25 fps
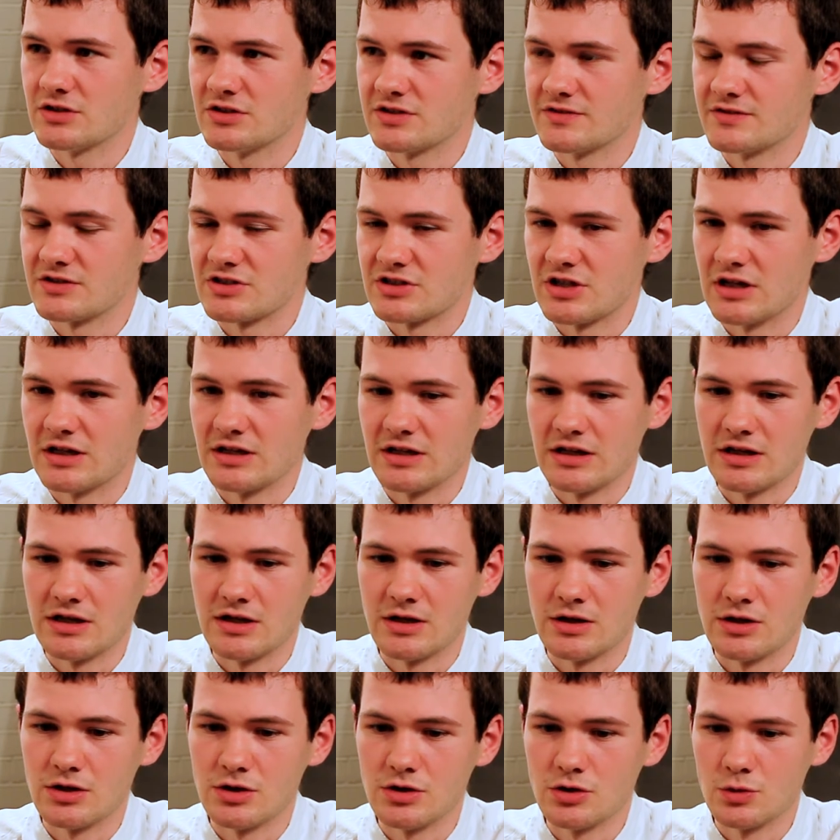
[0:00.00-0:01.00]
of
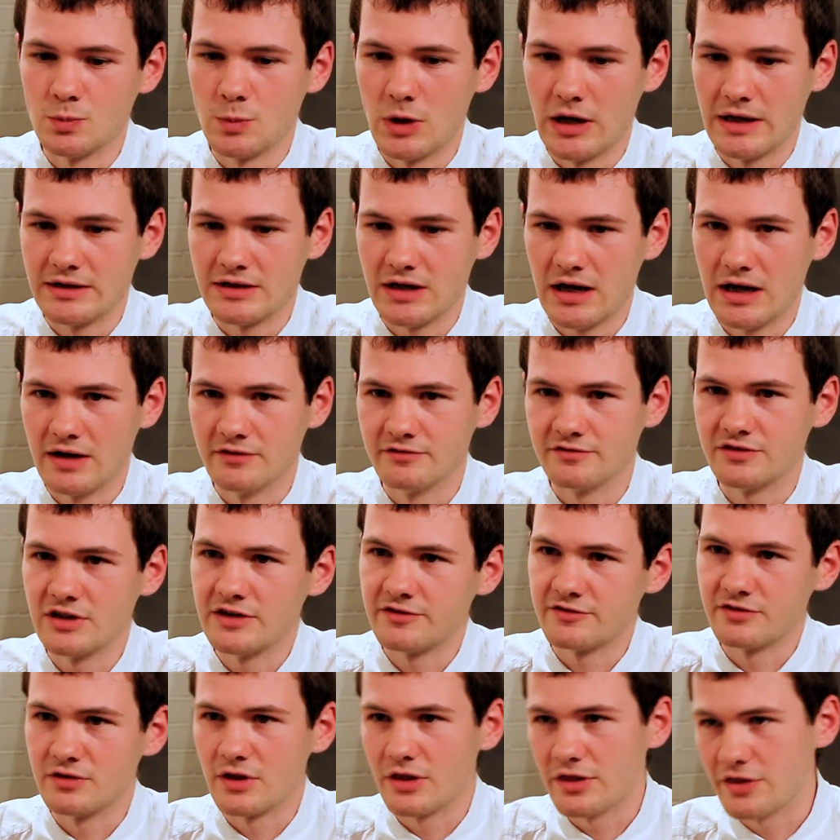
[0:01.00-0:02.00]
study, you might have
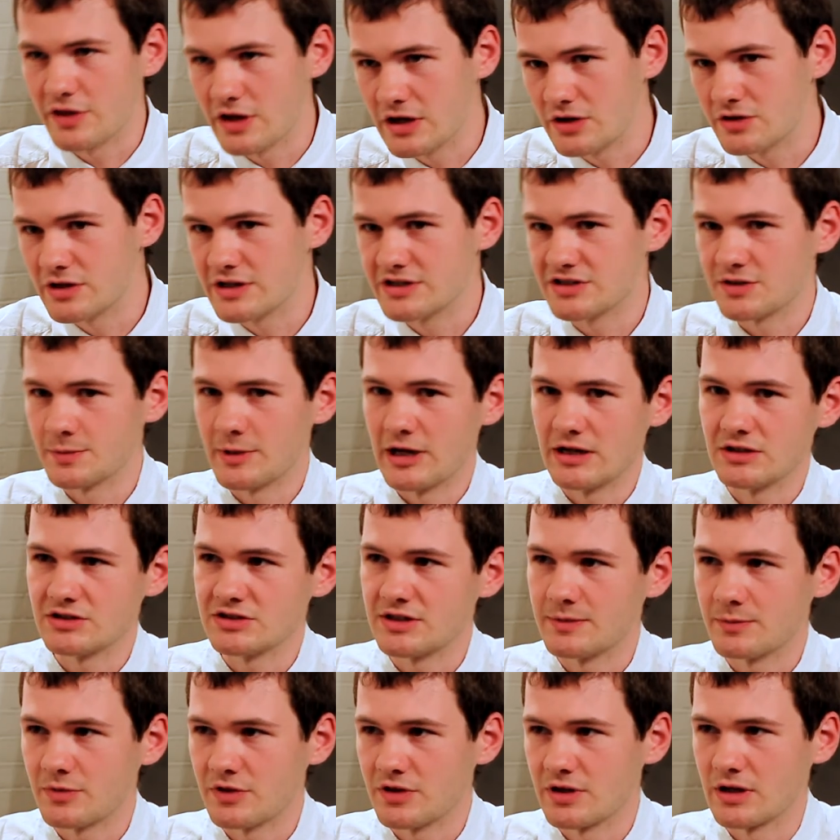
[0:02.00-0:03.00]
different theories about
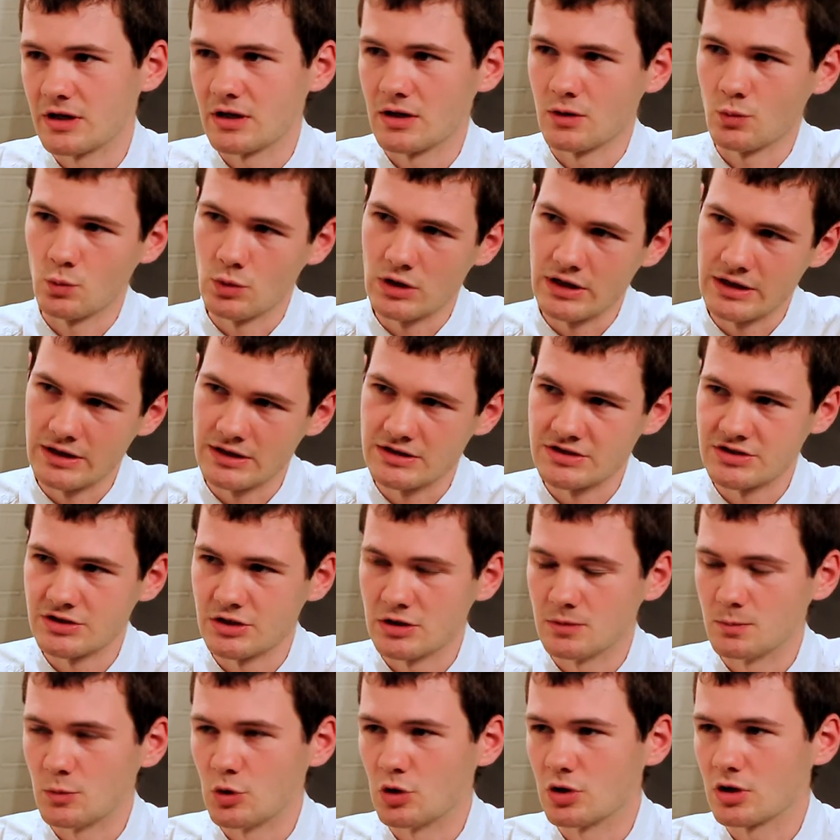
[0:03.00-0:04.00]
something and one is
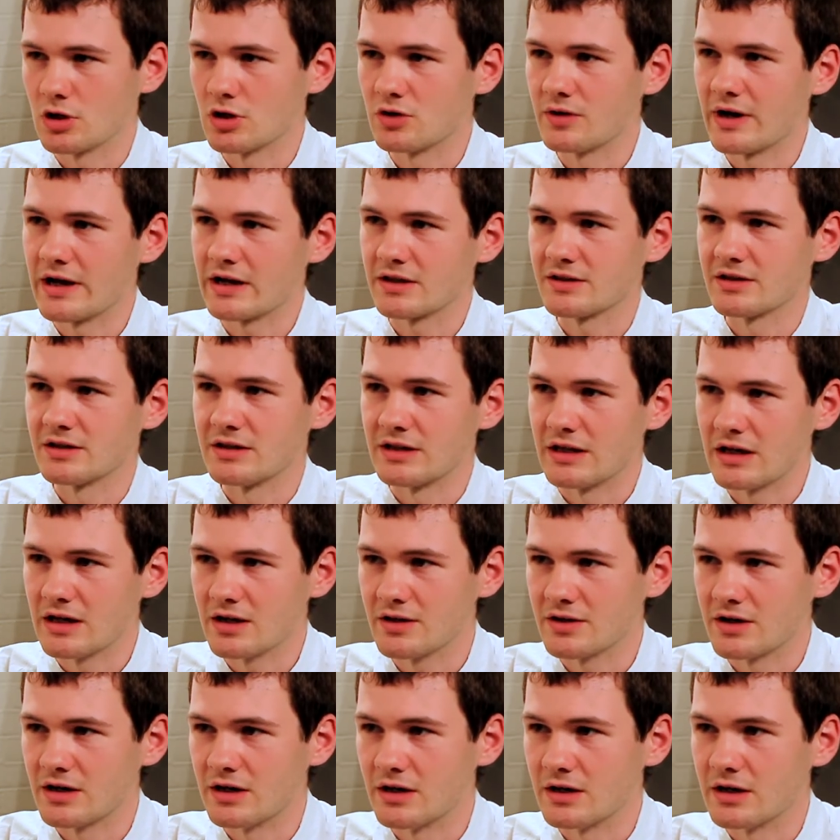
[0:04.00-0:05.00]
not more correct than the
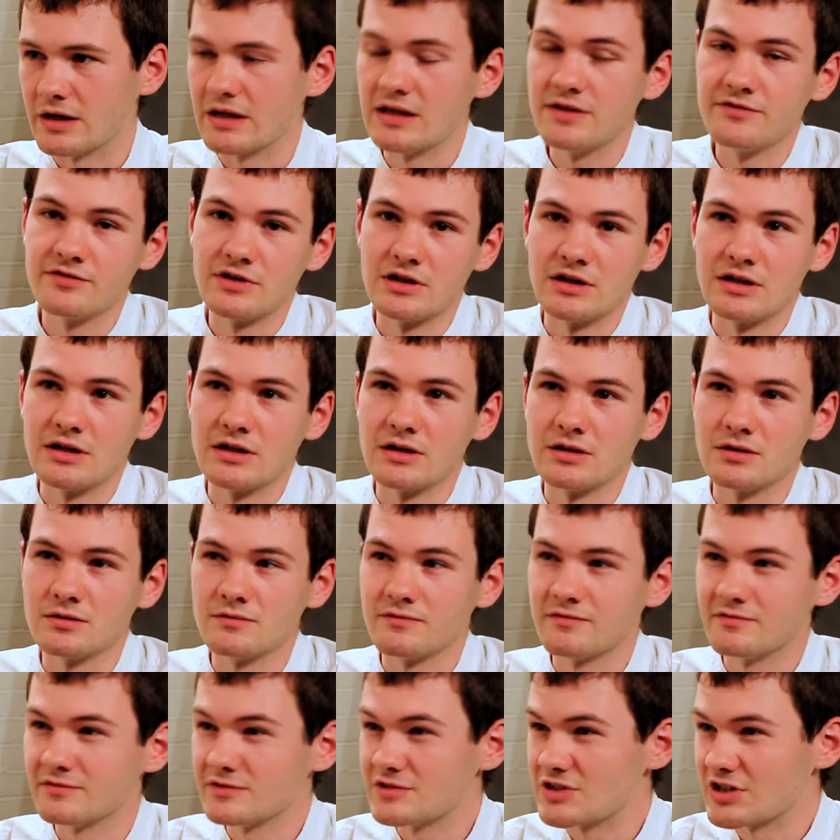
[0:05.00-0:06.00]
other. Even in
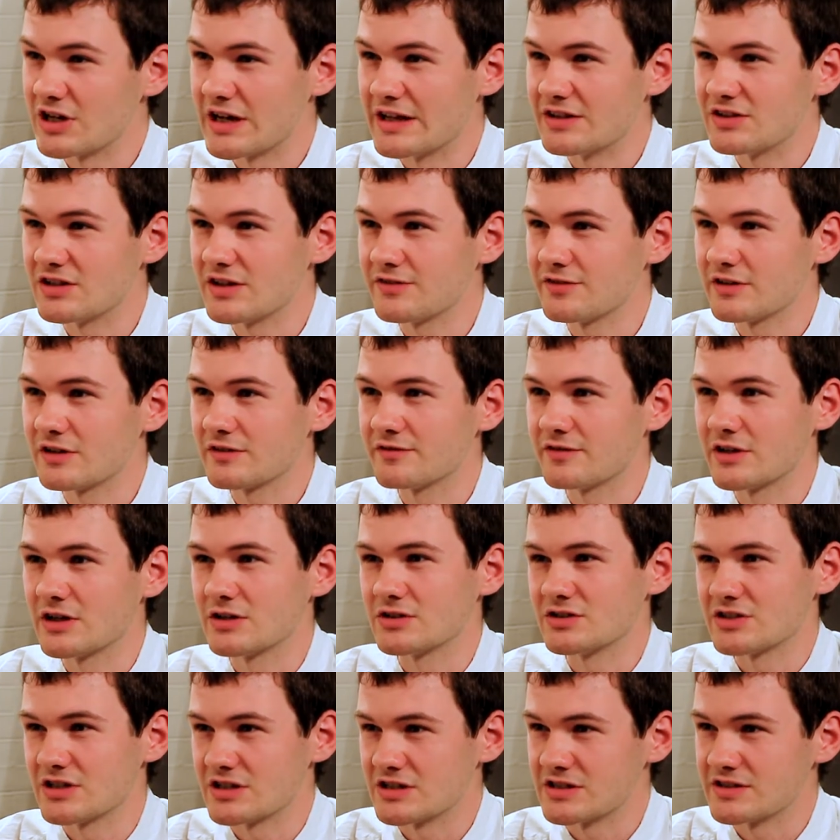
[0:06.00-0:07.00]
scientific
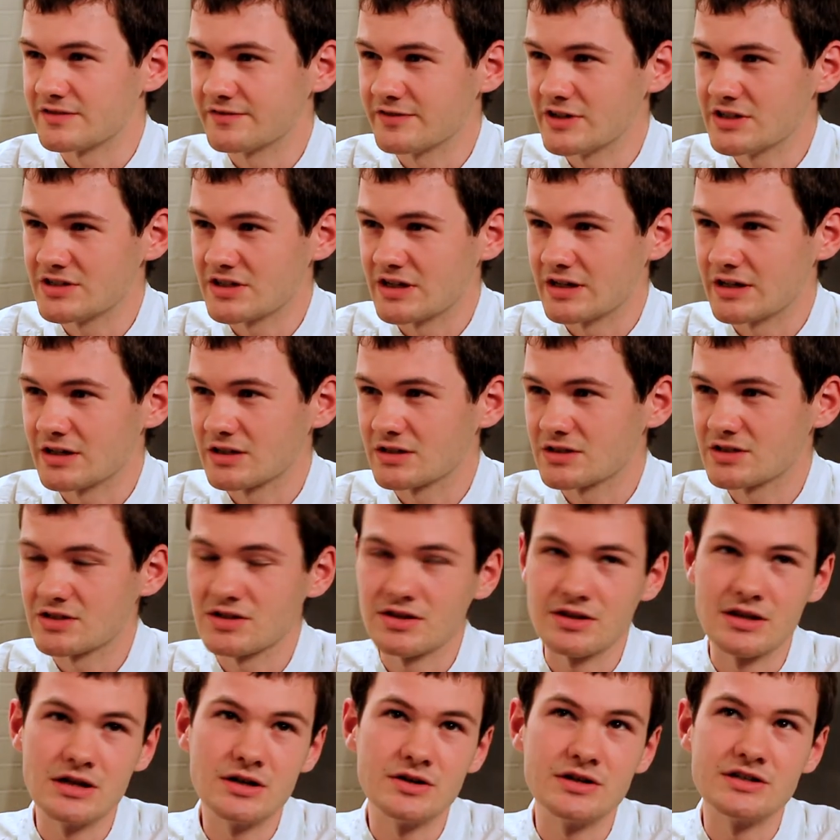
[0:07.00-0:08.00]
fields such as physics,
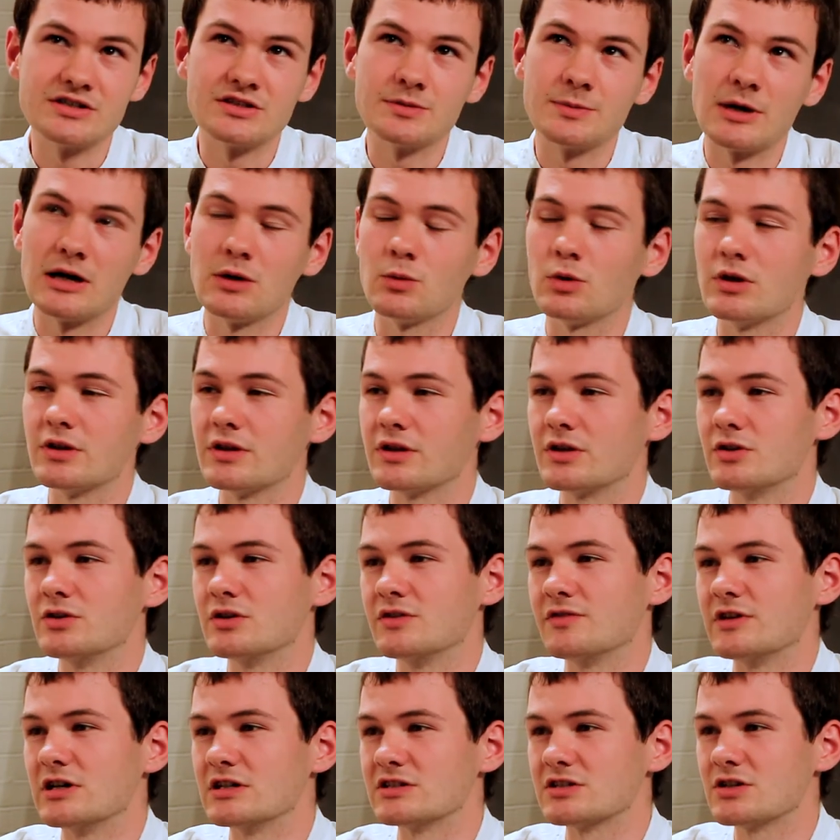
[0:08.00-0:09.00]
theories about what the
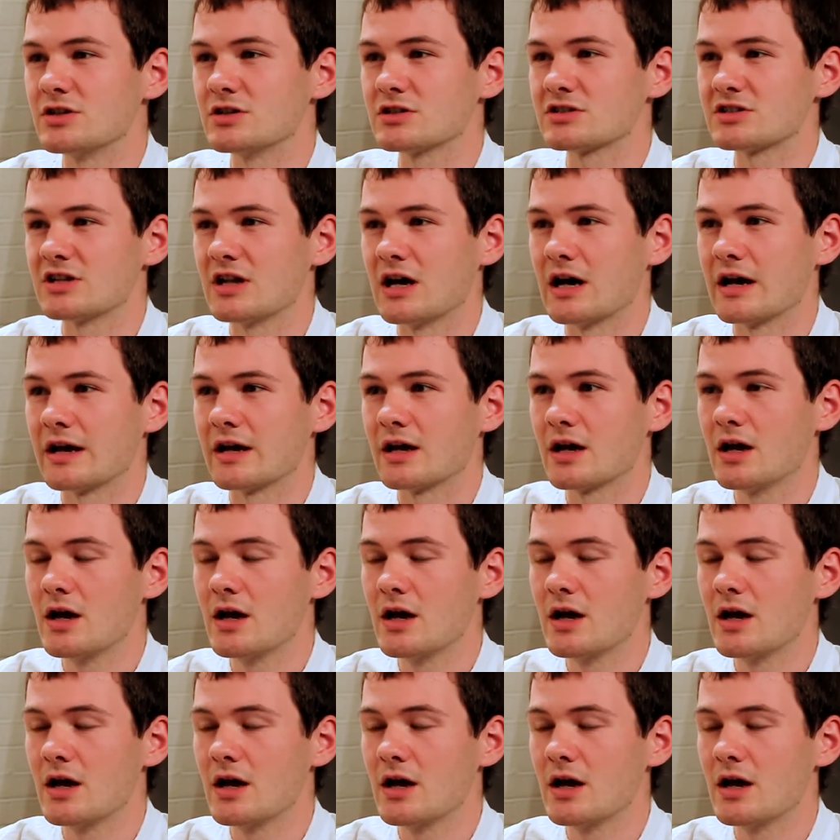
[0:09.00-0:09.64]
universe looks like.